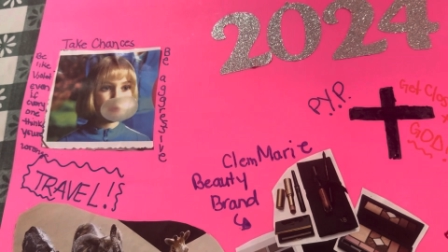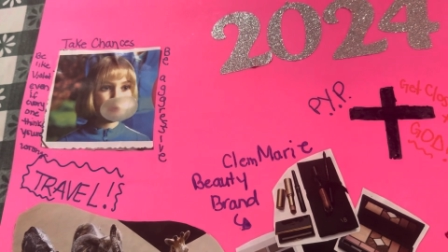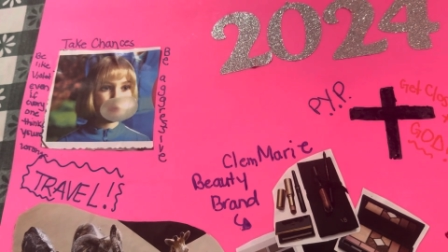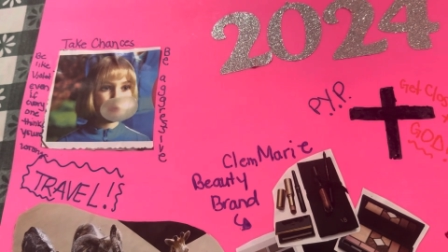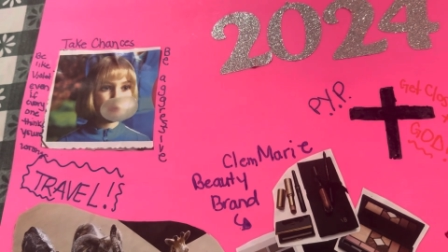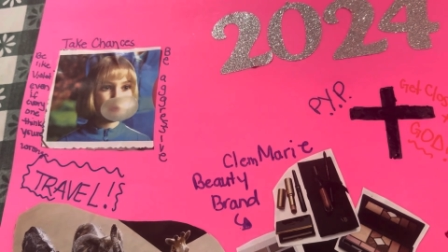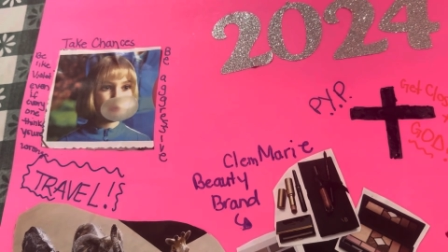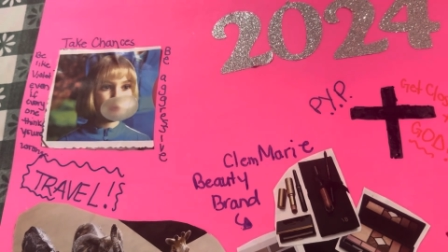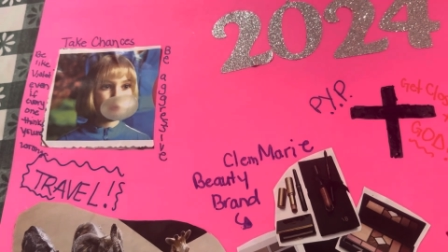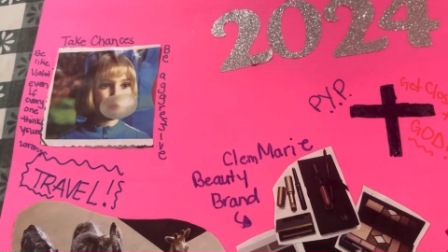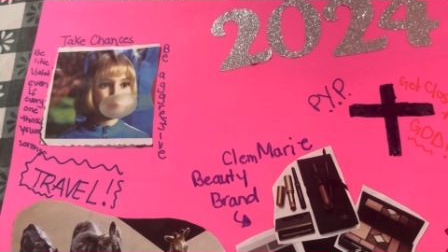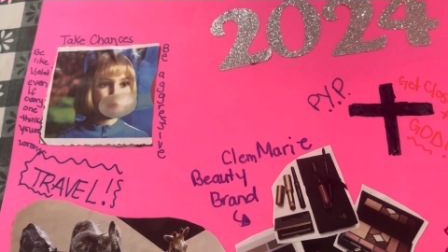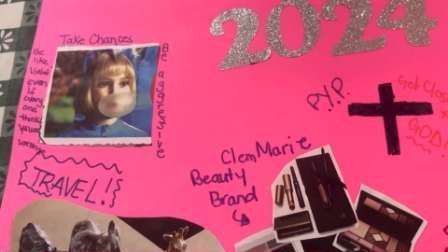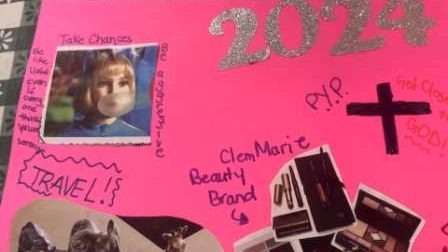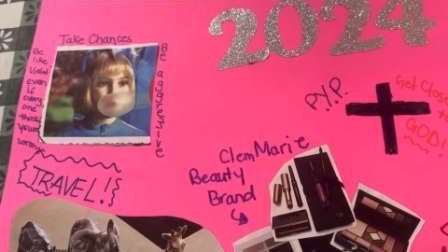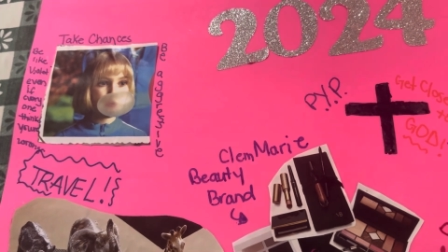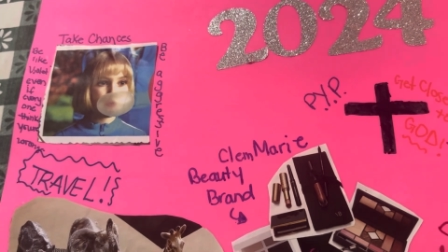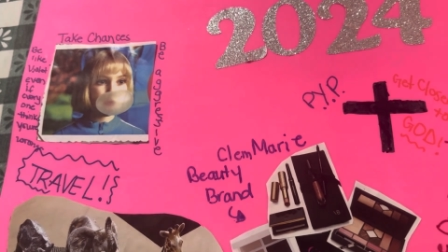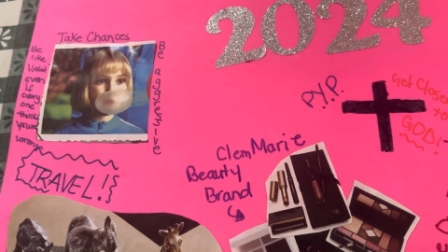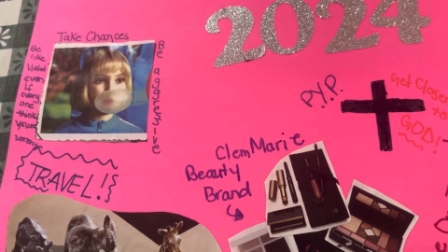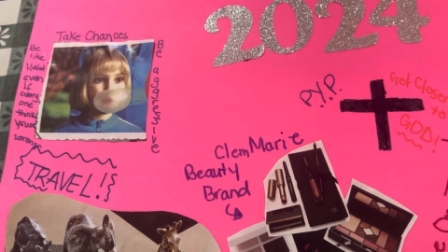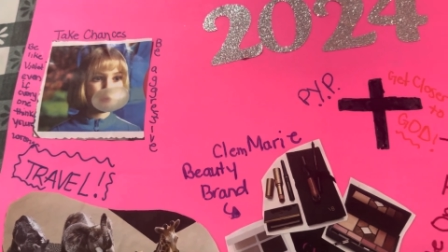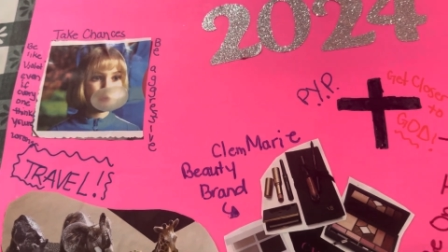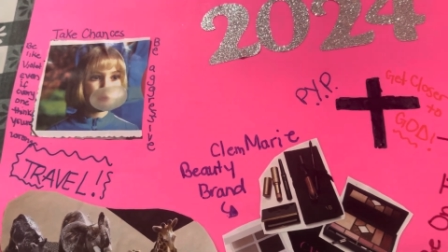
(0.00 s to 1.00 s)
to have those
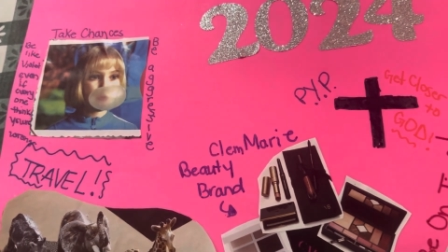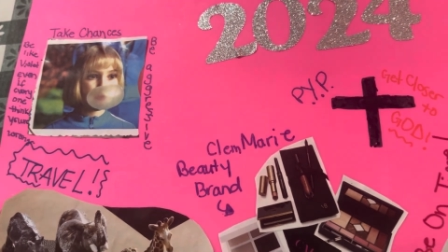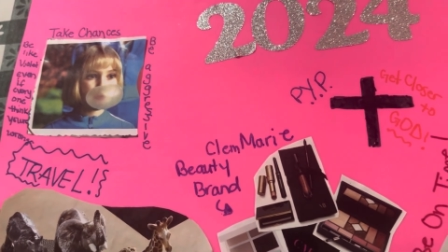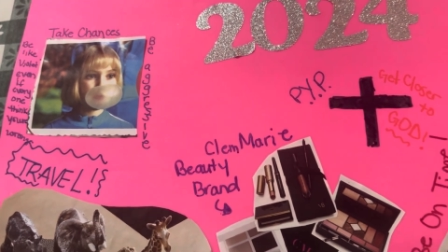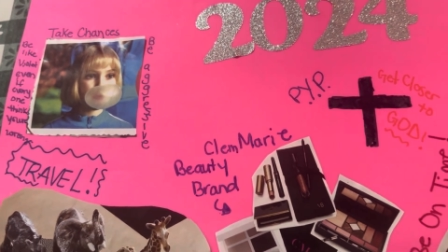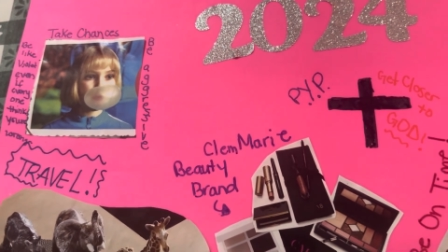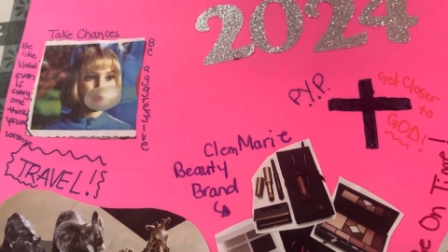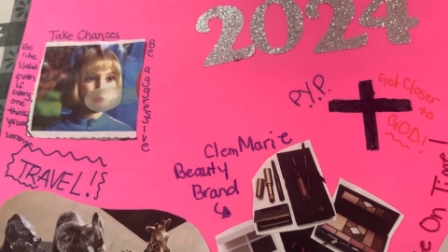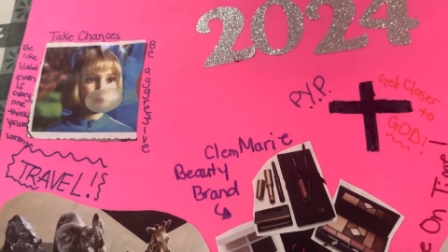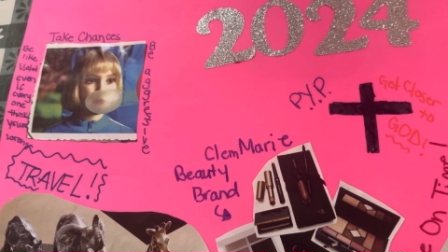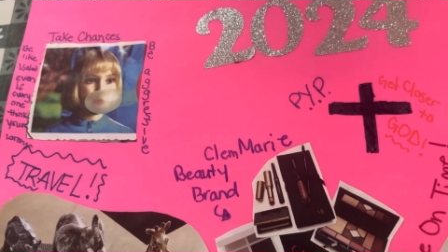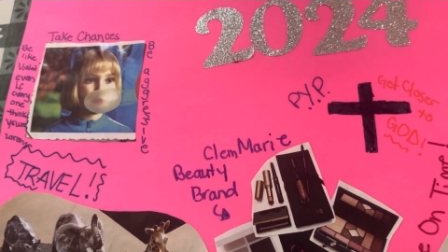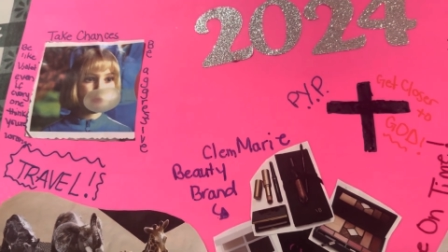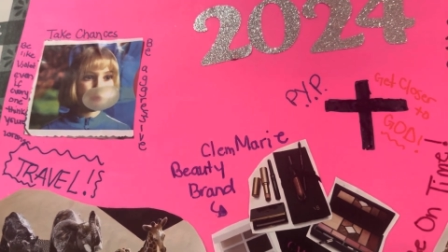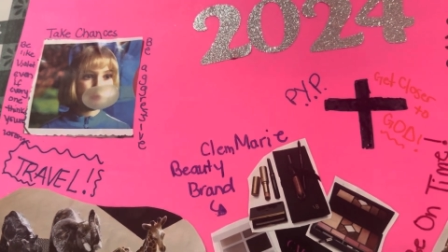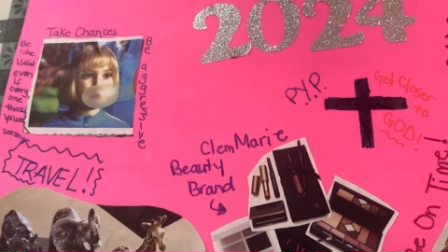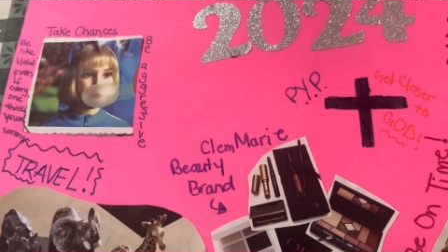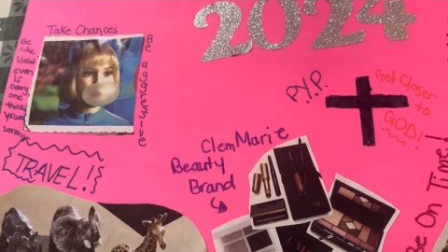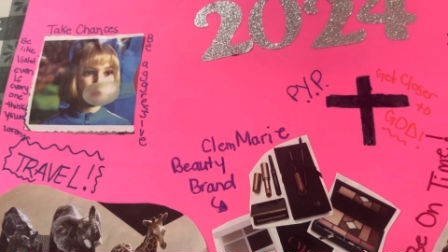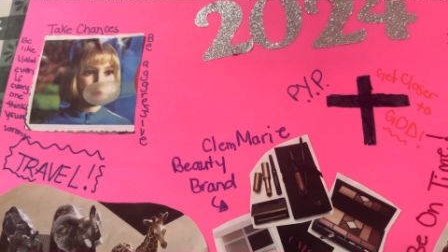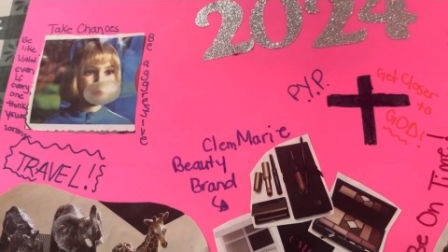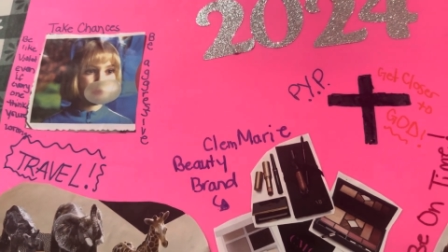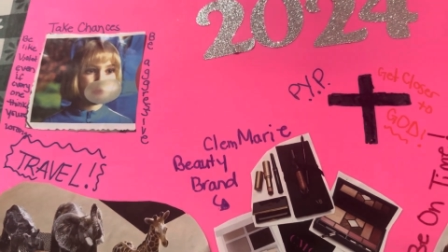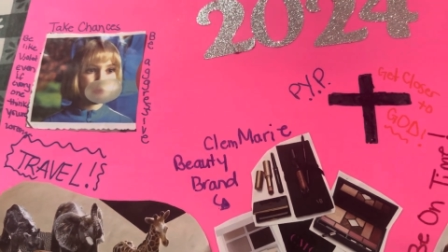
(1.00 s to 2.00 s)
goals. We have health
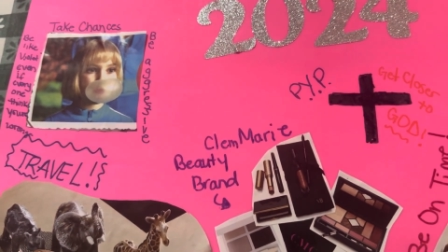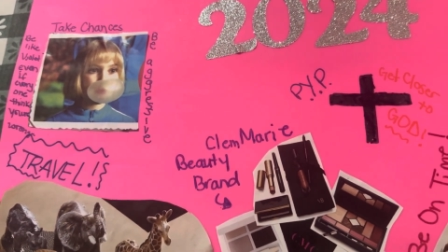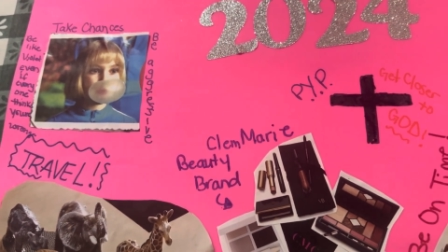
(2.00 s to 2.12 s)
goals.